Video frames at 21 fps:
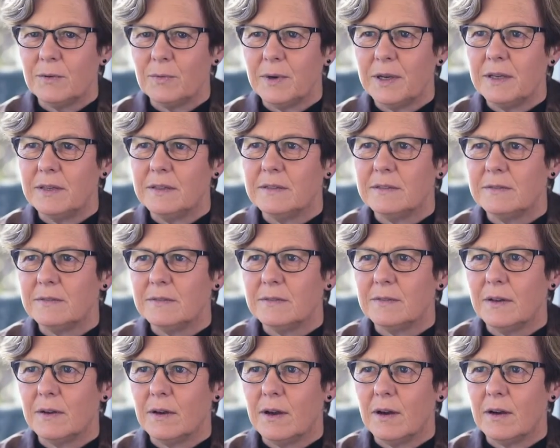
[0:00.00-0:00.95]

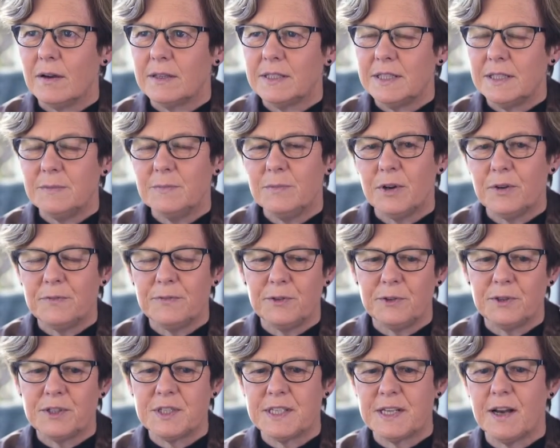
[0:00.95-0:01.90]
when I did my
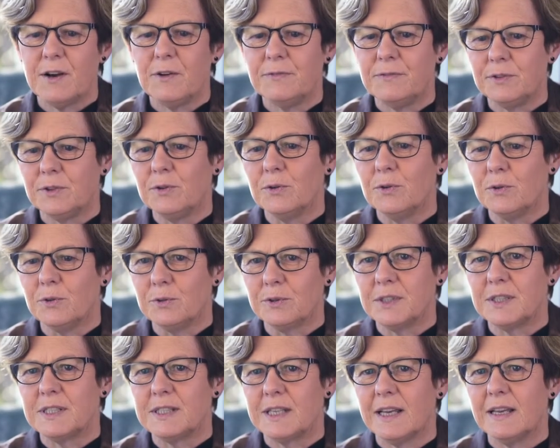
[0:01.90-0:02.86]
first Alpha
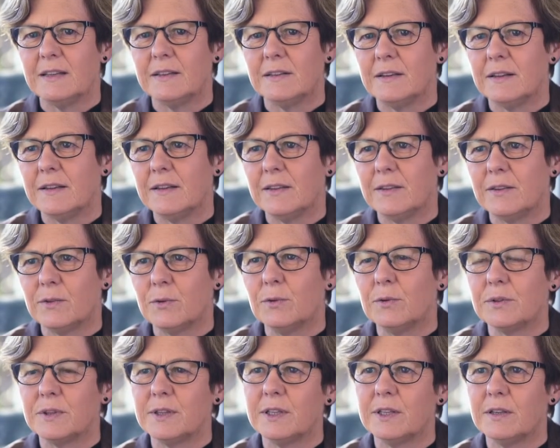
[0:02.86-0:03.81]
course, and I
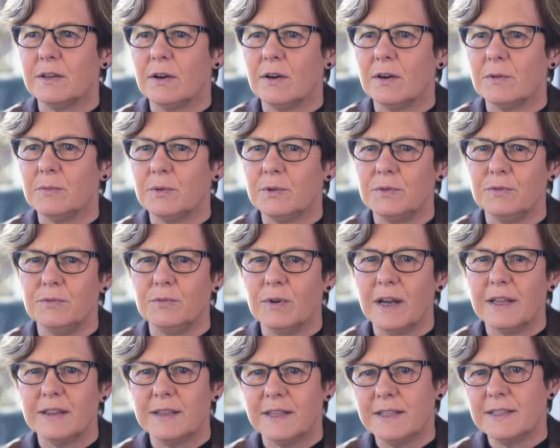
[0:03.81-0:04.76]
thought that I would
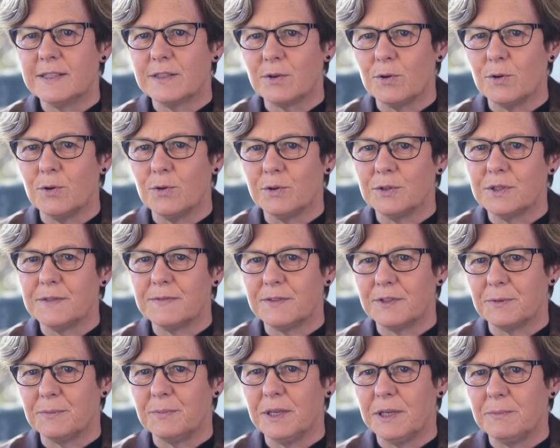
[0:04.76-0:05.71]
run this course
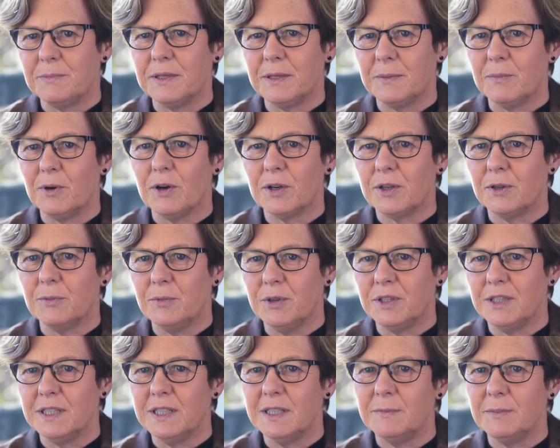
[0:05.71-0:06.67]
for the people in my
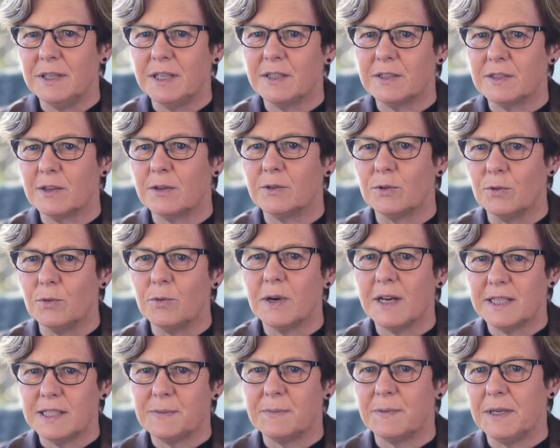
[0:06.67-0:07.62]
community because I'd
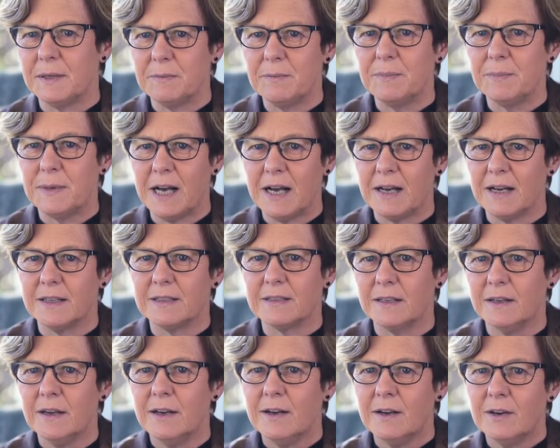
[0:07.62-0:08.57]
always been part
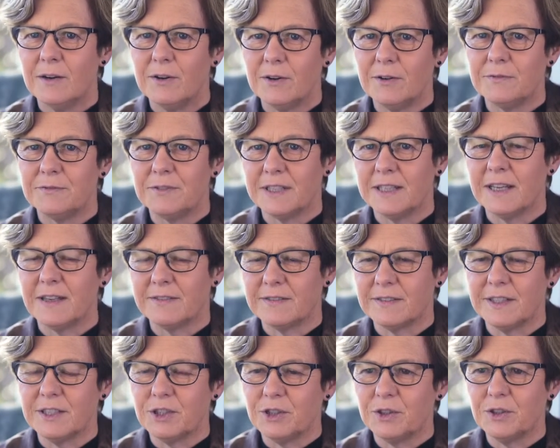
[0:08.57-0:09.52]
of the
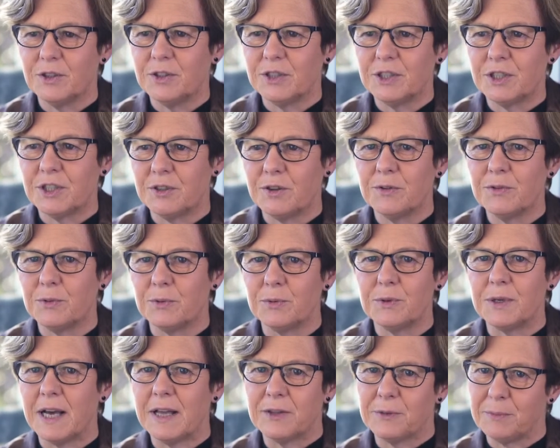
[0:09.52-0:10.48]
Catholic Church, and I
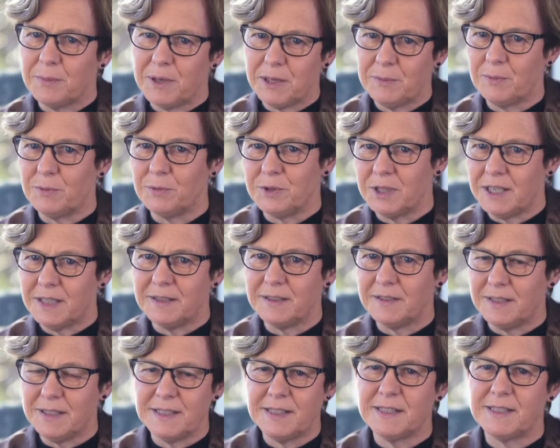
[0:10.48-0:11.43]
thought other people
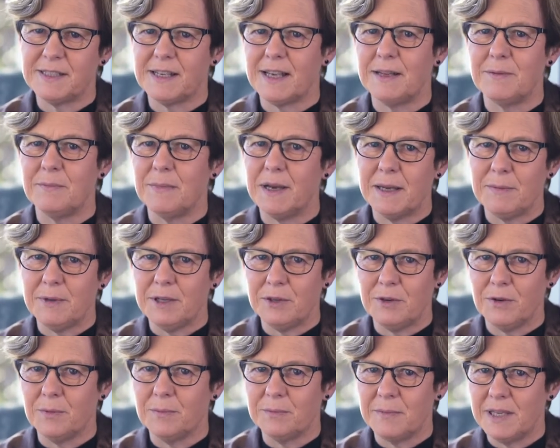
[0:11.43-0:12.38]
needed this and maybe
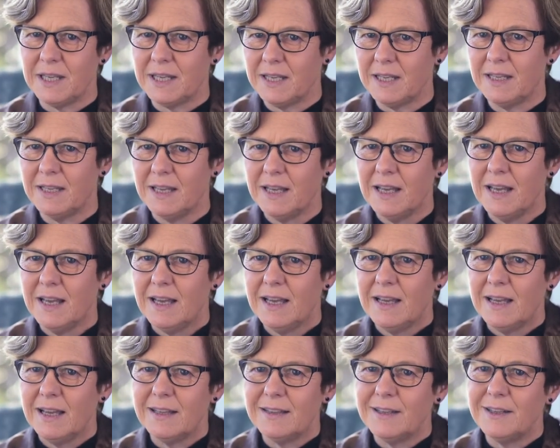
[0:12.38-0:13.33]
not me.
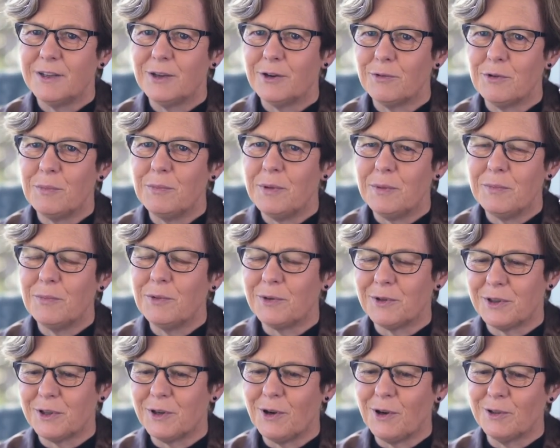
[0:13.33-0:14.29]
And then I remember
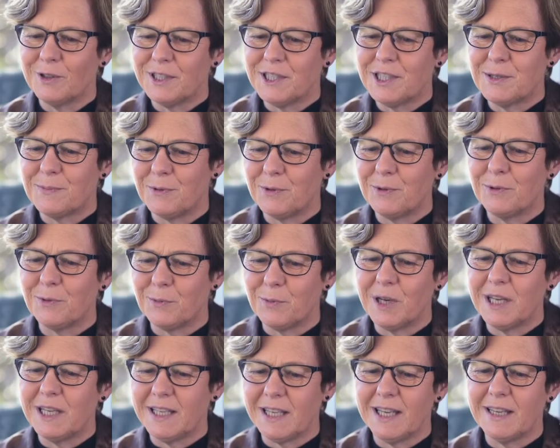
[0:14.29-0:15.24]
at the Holy Spirit
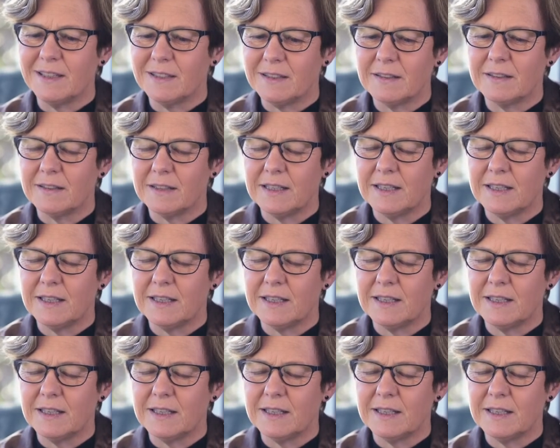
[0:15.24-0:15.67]
weekend,